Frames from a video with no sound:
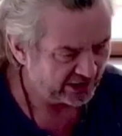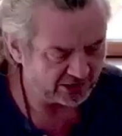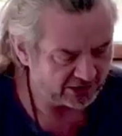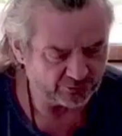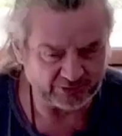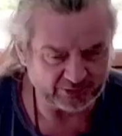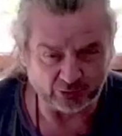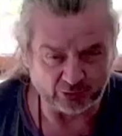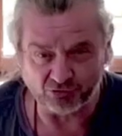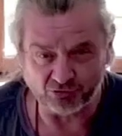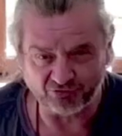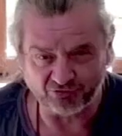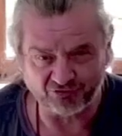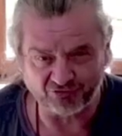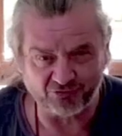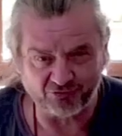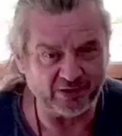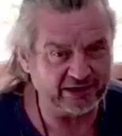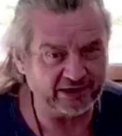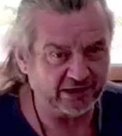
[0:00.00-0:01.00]
it'll be all the
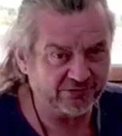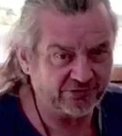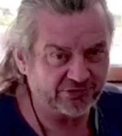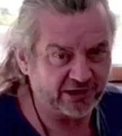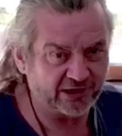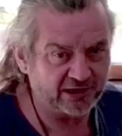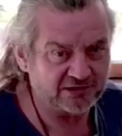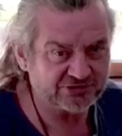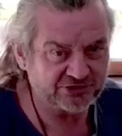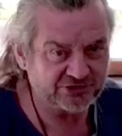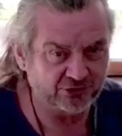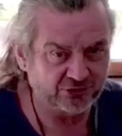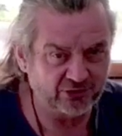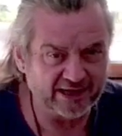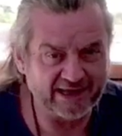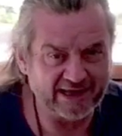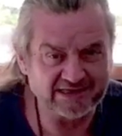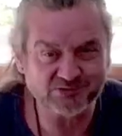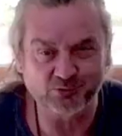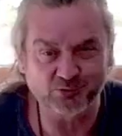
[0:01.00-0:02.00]
familiar things, and your
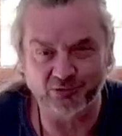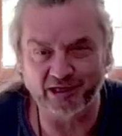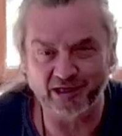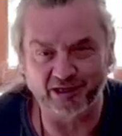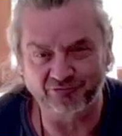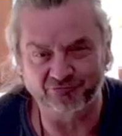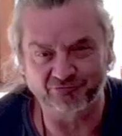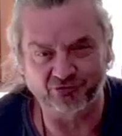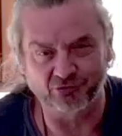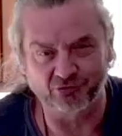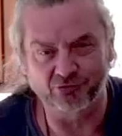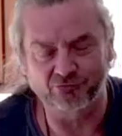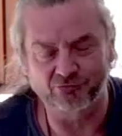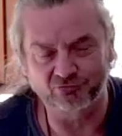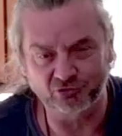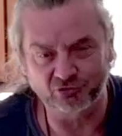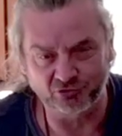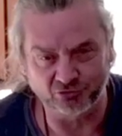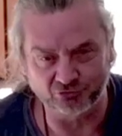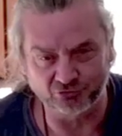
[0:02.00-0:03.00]
legs will get involved
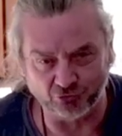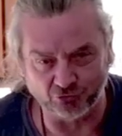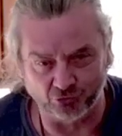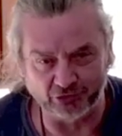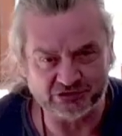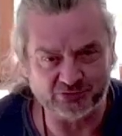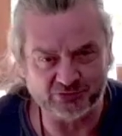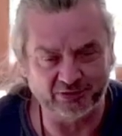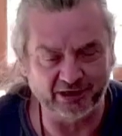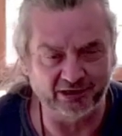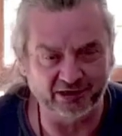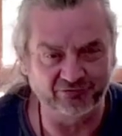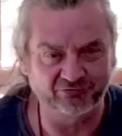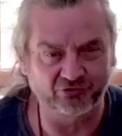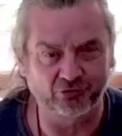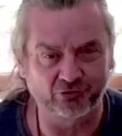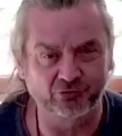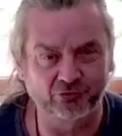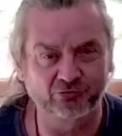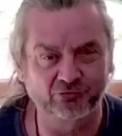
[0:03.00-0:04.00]
and your groins will get
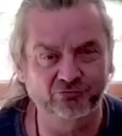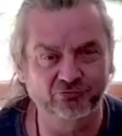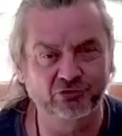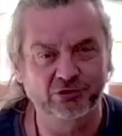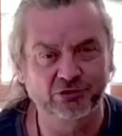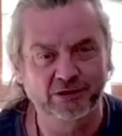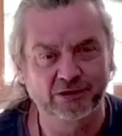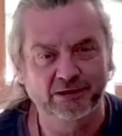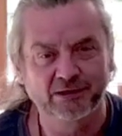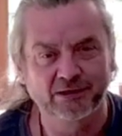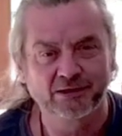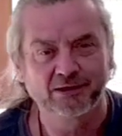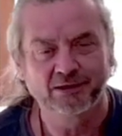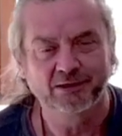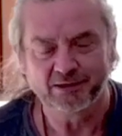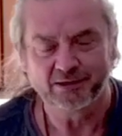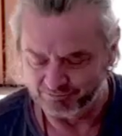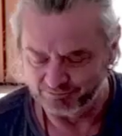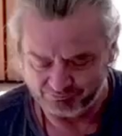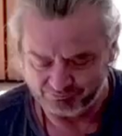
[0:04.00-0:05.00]
involved.
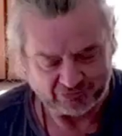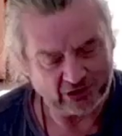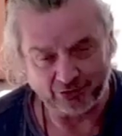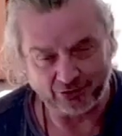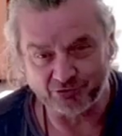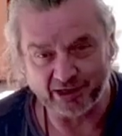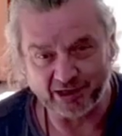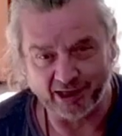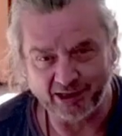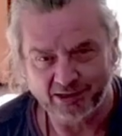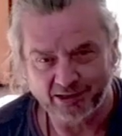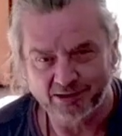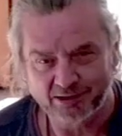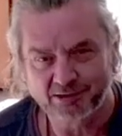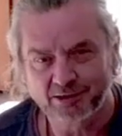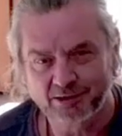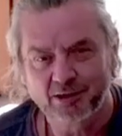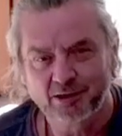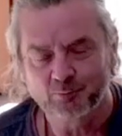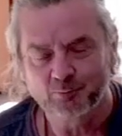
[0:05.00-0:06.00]
Okay,
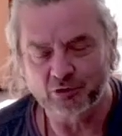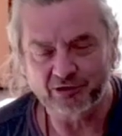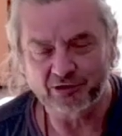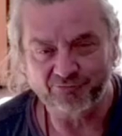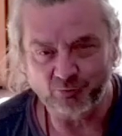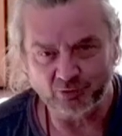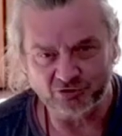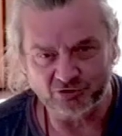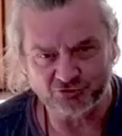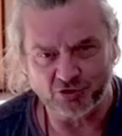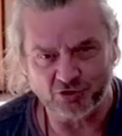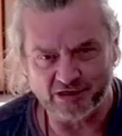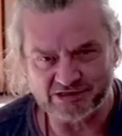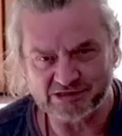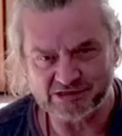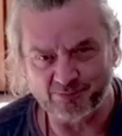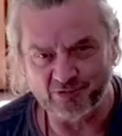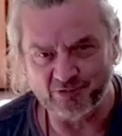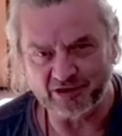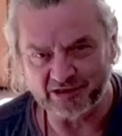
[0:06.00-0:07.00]
but if you want to try
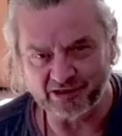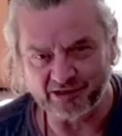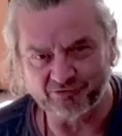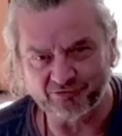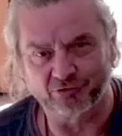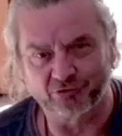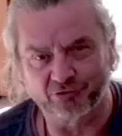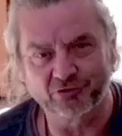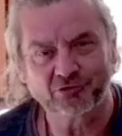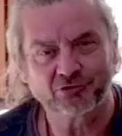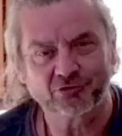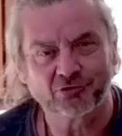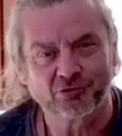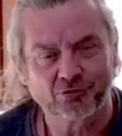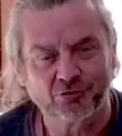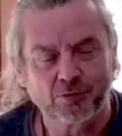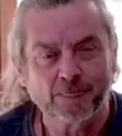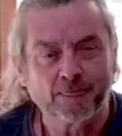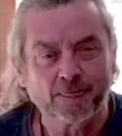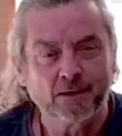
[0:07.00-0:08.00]
something different,
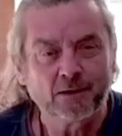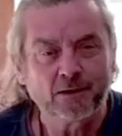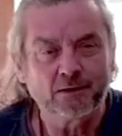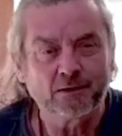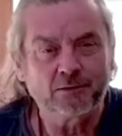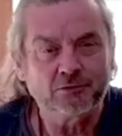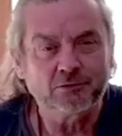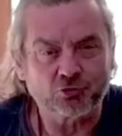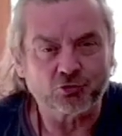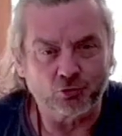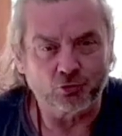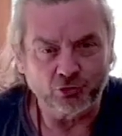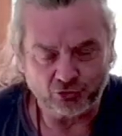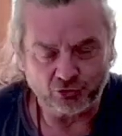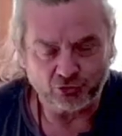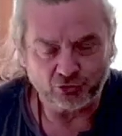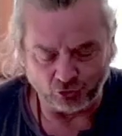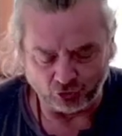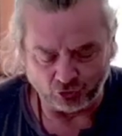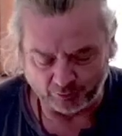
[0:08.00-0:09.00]
draw your
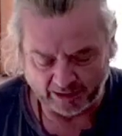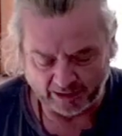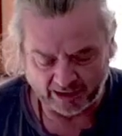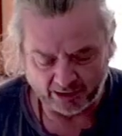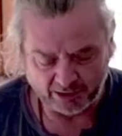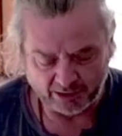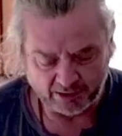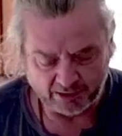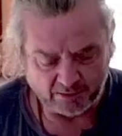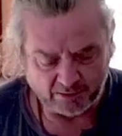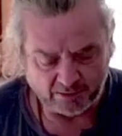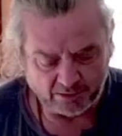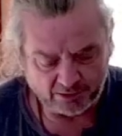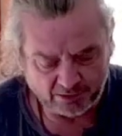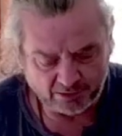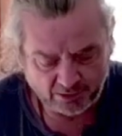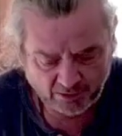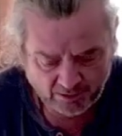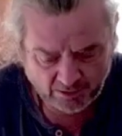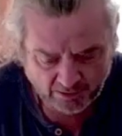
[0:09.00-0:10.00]
core back,
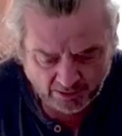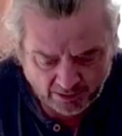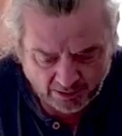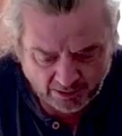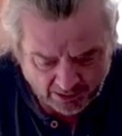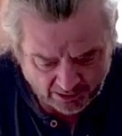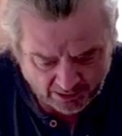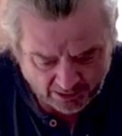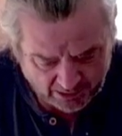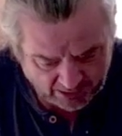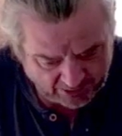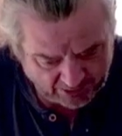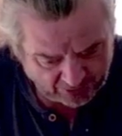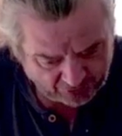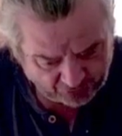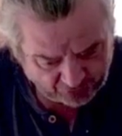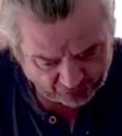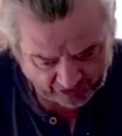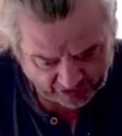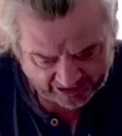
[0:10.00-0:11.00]

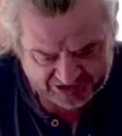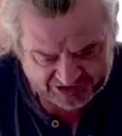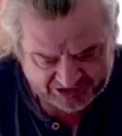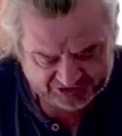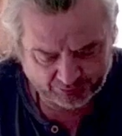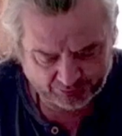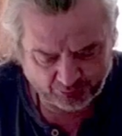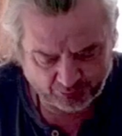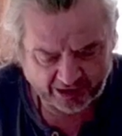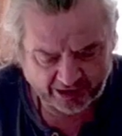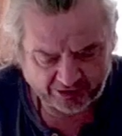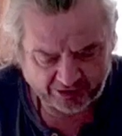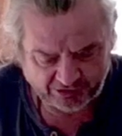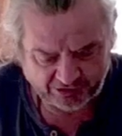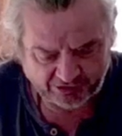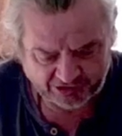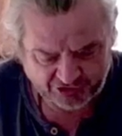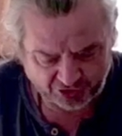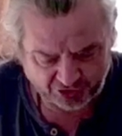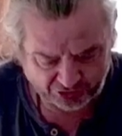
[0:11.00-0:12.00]
release the
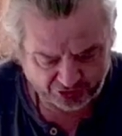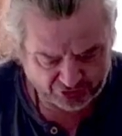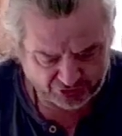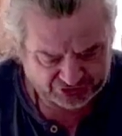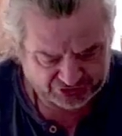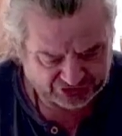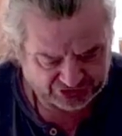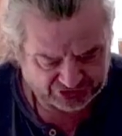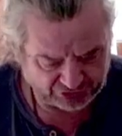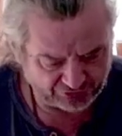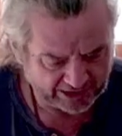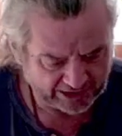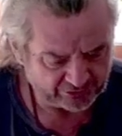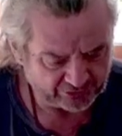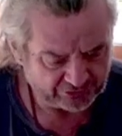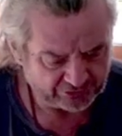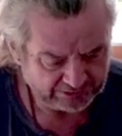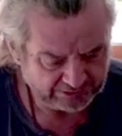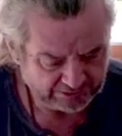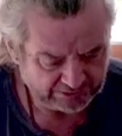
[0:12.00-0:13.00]
breath as you use the
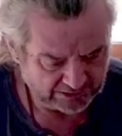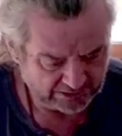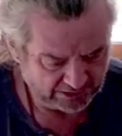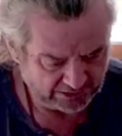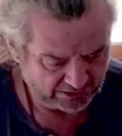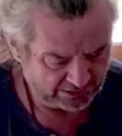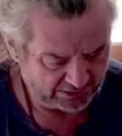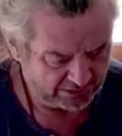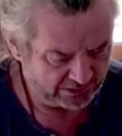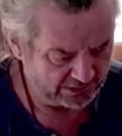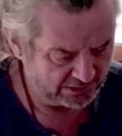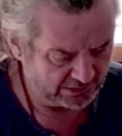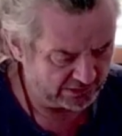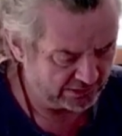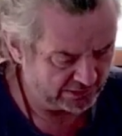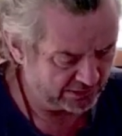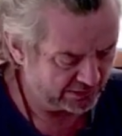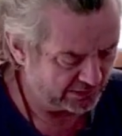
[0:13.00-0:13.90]
ground to